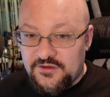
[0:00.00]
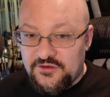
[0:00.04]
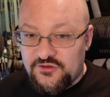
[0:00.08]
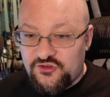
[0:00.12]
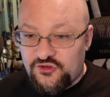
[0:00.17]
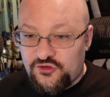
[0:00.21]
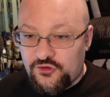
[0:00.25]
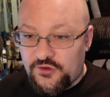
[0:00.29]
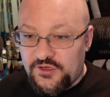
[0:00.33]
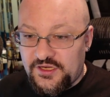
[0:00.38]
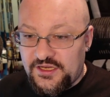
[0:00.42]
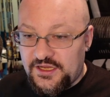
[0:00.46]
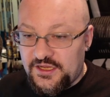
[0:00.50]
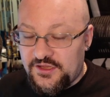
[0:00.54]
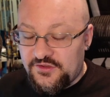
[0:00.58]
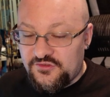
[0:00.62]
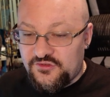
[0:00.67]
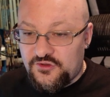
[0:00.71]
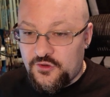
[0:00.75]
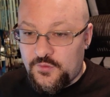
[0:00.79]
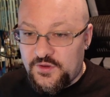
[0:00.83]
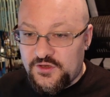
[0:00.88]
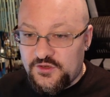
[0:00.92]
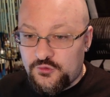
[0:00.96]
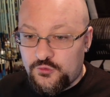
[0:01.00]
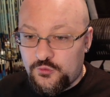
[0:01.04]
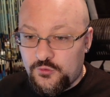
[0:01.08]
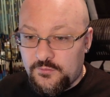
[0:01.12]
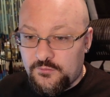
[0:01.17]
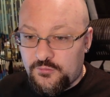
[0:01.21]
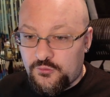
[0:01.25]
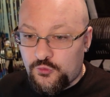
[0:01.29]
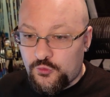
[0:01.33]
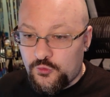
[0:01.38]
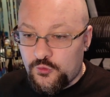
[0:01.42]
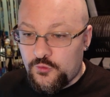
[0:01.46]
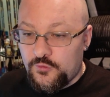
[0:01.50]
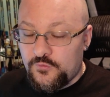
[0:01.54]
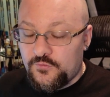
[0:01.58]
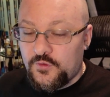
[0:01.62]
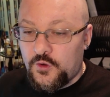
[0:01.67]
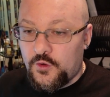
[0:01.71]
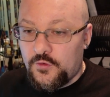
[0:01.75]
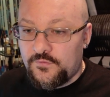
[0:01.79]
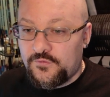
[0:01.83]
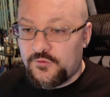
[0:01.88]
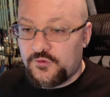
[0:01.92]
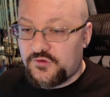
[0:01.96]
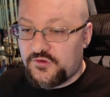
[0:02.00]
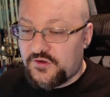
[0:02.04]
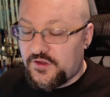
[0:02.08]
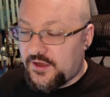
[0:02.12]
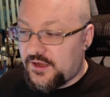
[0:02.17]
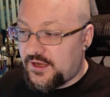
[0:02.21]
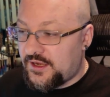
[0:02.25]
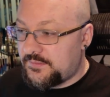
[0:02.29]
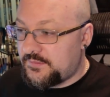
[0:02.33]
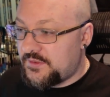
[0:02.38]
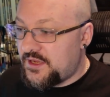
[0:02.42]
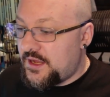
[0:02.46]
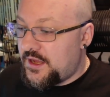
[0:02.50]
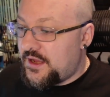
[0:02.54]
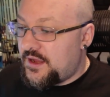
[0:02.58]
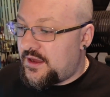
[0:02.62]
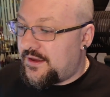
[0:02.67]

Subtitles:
journey is going to improve over time.